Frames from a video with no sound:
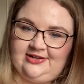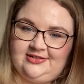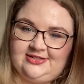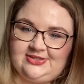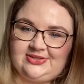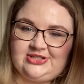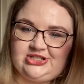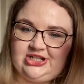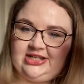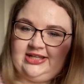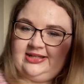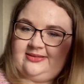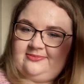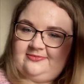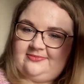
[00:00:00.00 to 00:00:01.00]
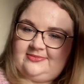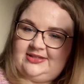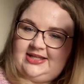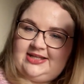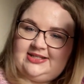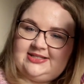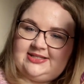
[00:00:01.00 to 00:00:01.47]
so she can
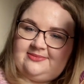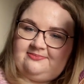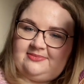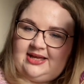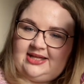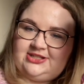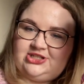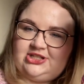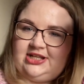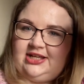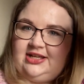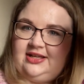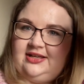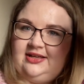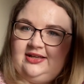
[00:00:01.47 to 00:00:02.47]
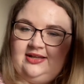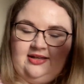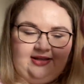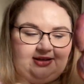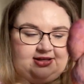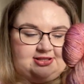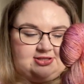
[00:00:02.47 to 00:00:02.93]
knit some matching
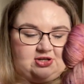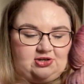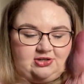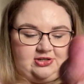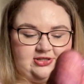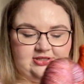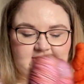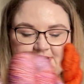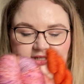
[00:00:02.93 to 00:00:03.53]
socks.